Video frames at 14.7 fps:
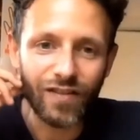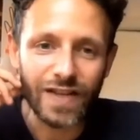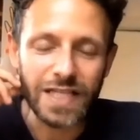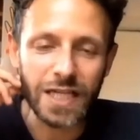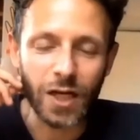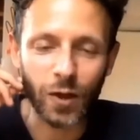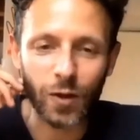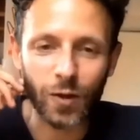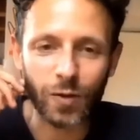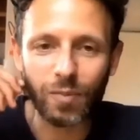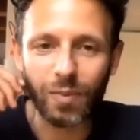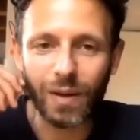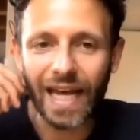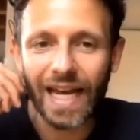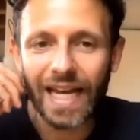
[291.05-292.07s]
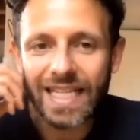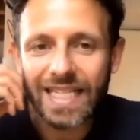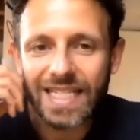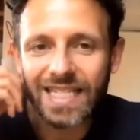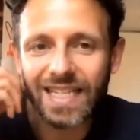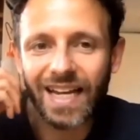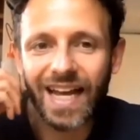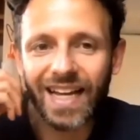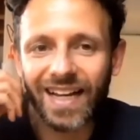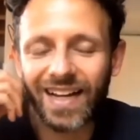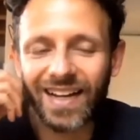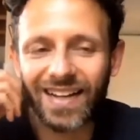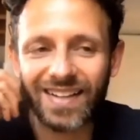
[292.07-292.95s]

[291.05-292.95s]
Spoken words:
physical place, like